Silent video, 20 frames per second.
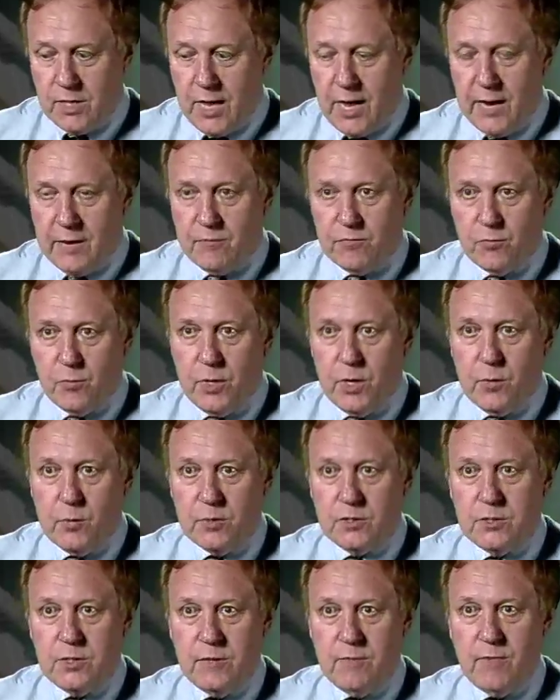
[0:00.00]

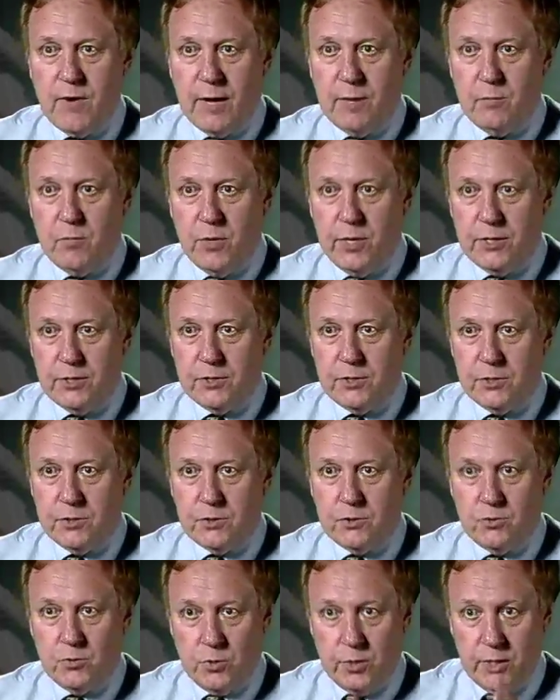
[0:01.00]
high-frequency
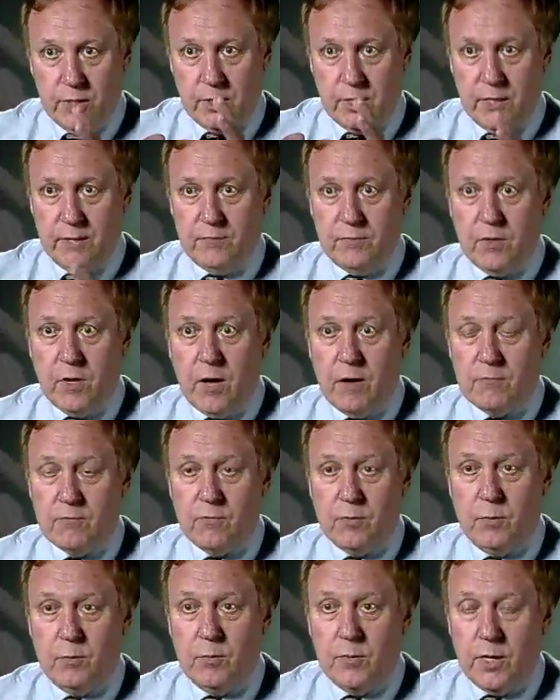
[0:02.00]
vibrations during liftoff
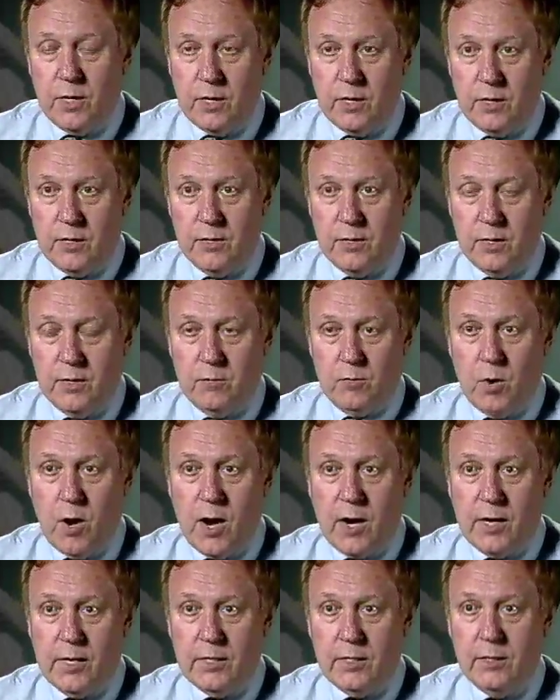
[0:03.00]
from a
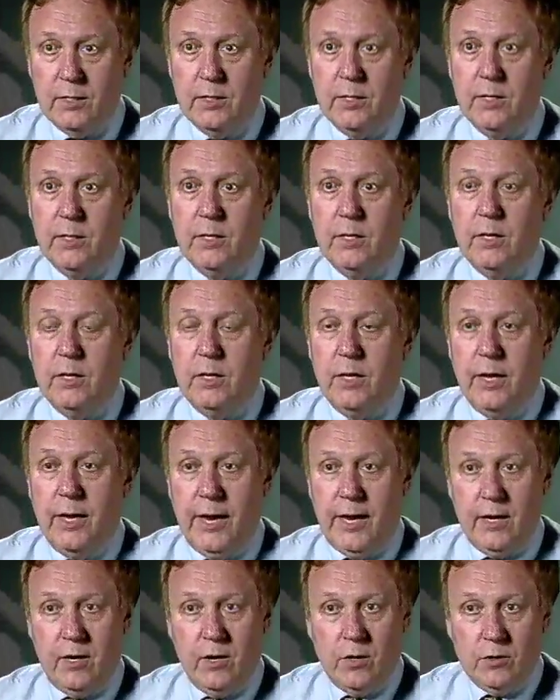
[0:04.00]
rocket,
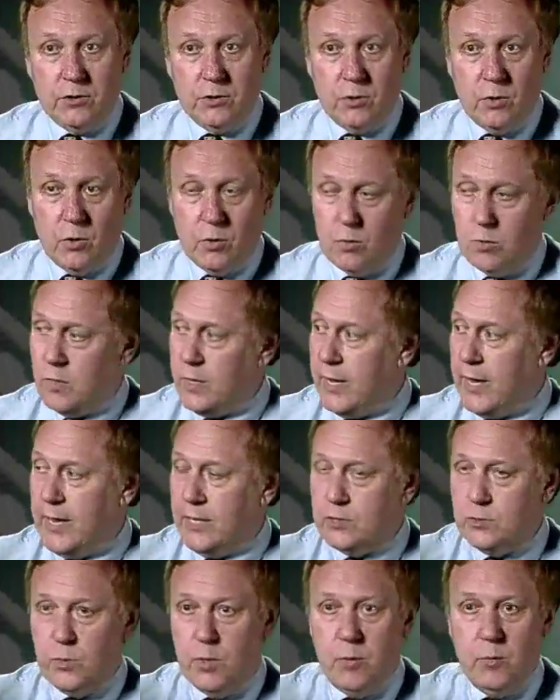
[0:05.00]
and also
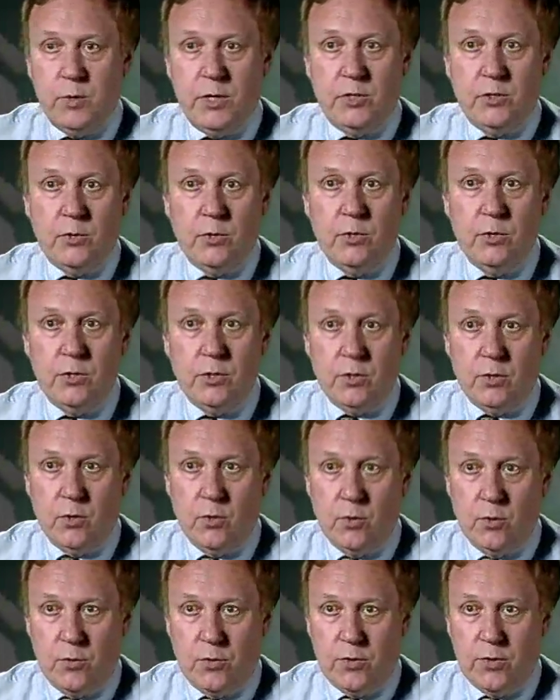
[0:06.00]
as we return to
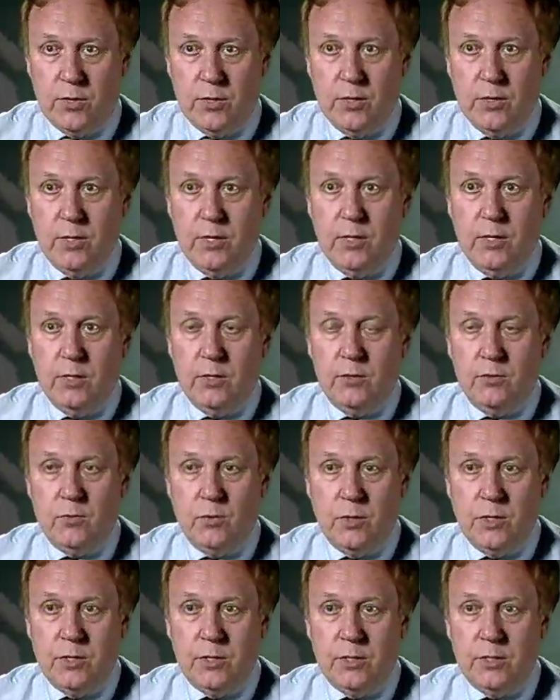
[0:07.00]
Earth
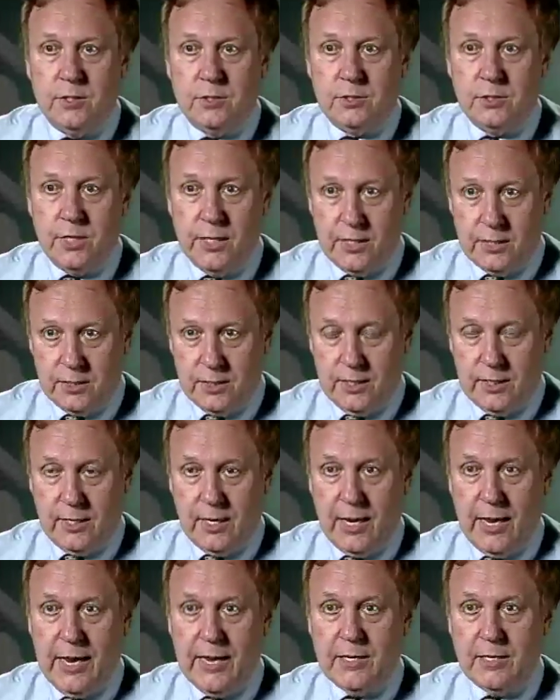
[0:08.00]
during the descent and
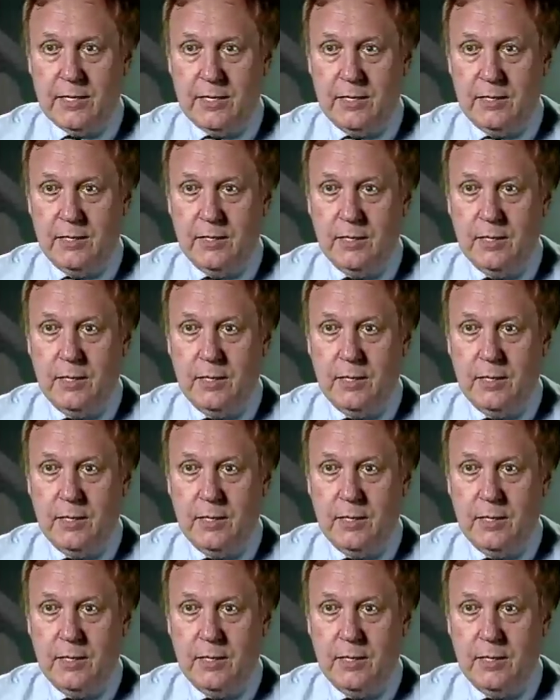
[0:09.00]
landing.